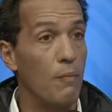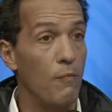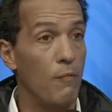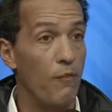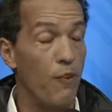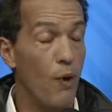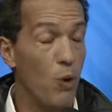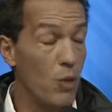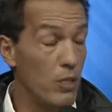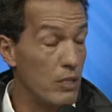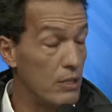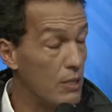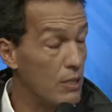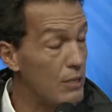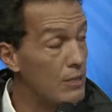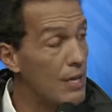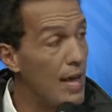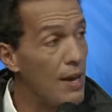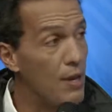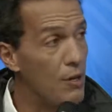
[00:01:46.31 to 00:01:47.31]

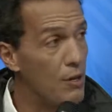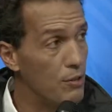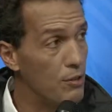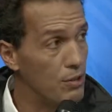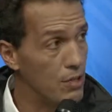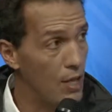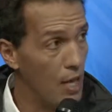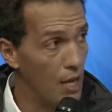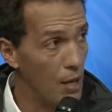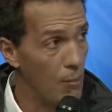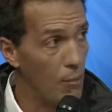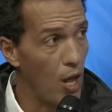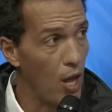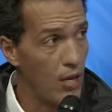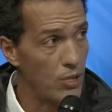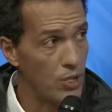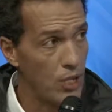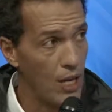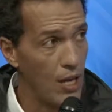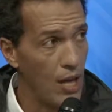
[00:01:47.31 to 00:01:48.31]
focuses at UCLA
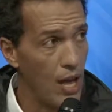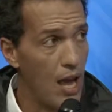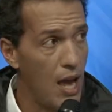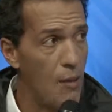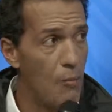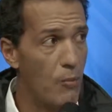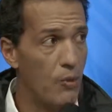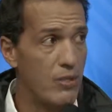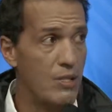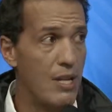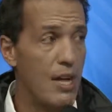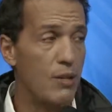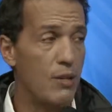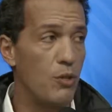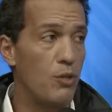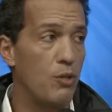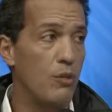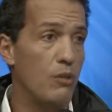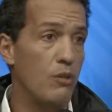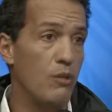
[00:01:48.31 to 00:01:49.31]
Blockchain Lab, was that
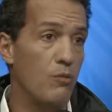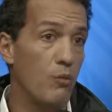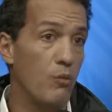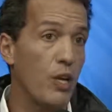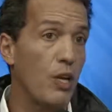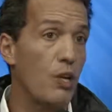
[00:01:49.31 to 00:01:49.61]
we